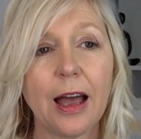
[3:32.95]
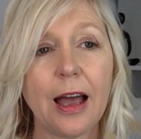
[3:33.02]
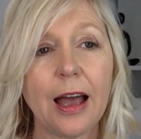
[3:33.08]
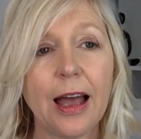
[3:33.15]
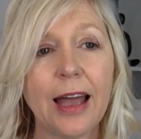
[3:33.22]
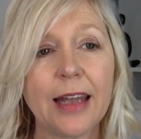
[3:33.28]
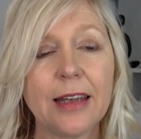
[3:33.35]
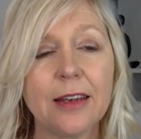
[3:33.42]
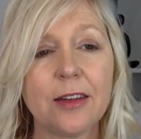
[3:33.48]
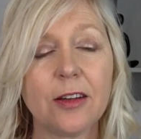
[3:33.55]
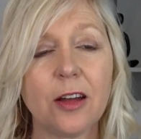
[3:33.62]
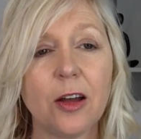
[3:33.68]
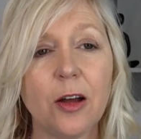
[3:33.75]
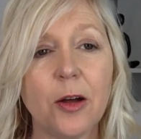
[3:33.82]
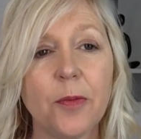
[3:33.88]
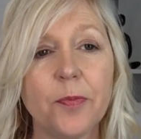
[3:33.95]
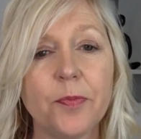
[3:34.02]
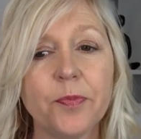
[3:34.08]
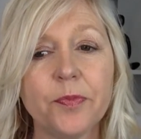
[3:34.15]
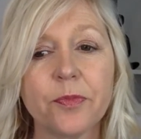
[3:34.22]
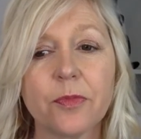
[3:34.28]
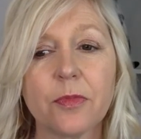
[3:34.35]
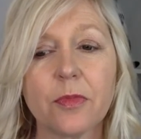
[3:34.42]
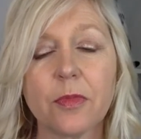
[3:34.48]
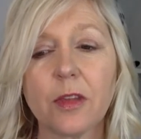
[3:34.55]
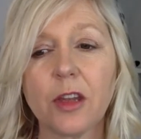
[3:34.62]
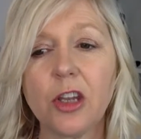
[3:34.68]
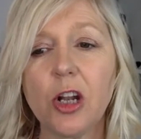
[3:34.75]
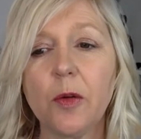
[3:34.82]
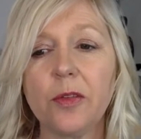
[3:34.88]
And
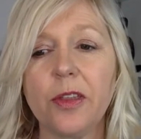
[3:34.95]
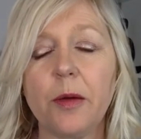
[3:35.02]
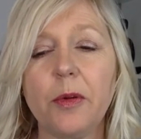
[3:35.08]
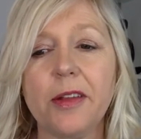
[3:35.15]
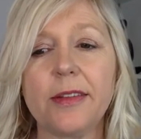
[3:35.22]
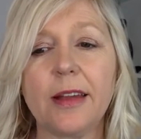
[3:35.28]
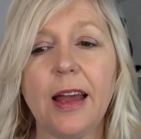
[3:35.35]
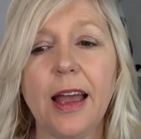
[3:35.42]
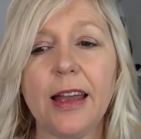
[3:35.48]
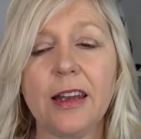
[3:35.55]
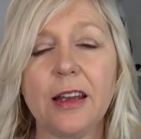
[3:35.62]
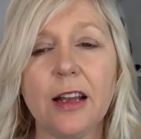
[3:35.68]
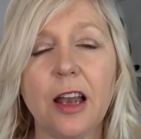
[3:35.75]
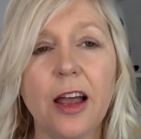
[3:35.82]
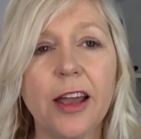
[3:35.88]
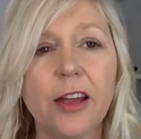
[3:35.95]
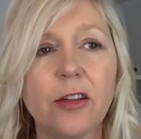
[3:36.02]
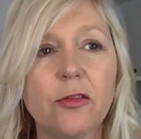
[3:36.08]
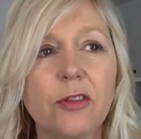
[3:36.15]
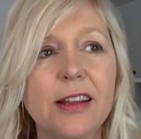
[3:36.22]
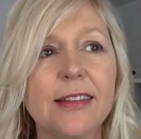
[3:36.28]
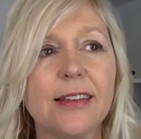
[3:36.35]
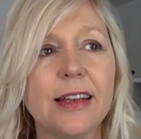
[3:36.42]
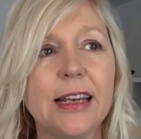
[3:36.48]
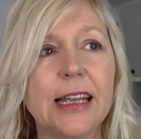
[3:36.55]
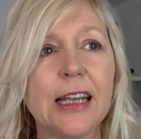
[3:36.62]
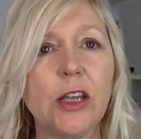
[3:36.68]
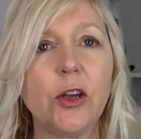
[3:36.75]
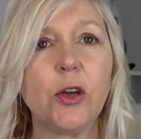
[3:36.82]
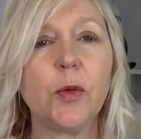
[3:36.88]
I had a client
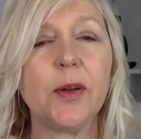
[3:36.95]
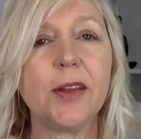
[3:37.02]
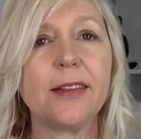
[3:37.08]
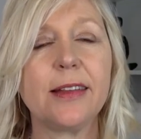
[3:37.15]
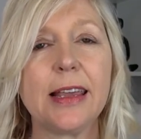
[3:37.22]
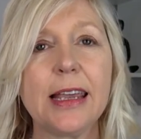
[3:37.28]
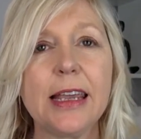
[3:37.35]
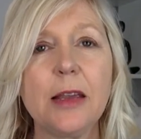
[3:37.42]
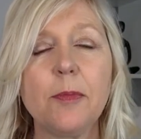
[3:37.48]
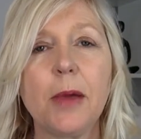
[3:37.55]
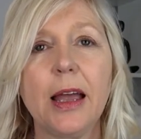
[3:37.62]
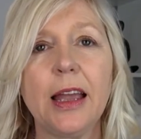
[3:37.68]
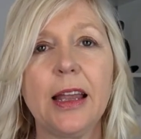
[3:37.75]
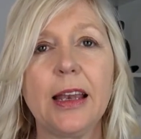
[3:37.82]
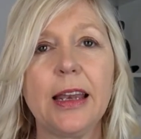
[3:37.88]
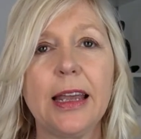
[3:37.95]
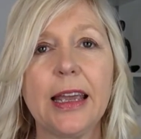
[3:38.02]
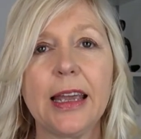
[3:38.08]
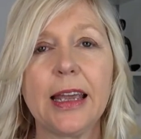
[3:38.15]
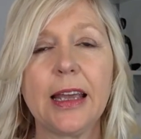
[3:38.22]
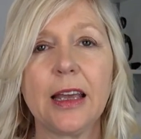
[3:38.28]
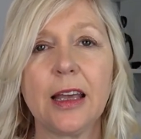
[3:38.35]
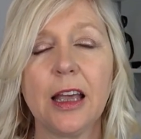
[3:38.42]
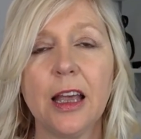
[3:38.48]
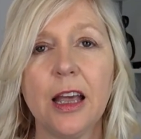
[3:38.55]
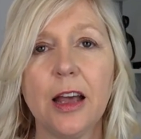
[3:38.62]
recently who was emailing